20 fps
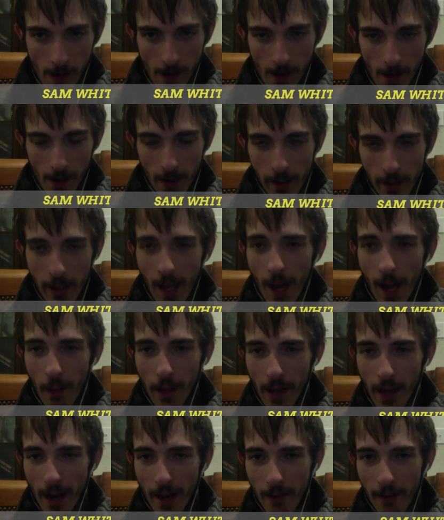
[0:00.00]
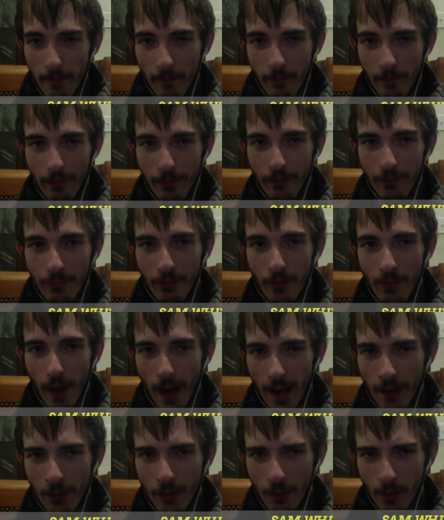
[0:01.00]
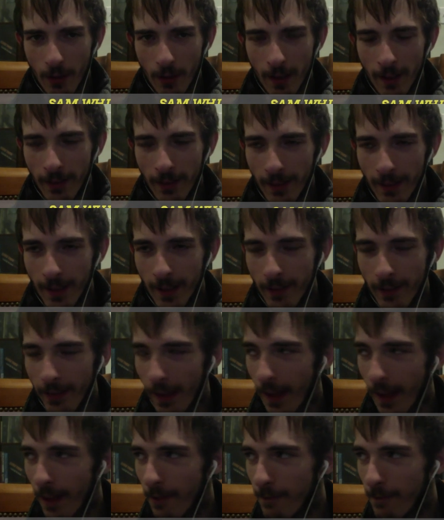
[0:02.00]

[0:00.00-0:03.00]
yeah. I mean, I certainly think that,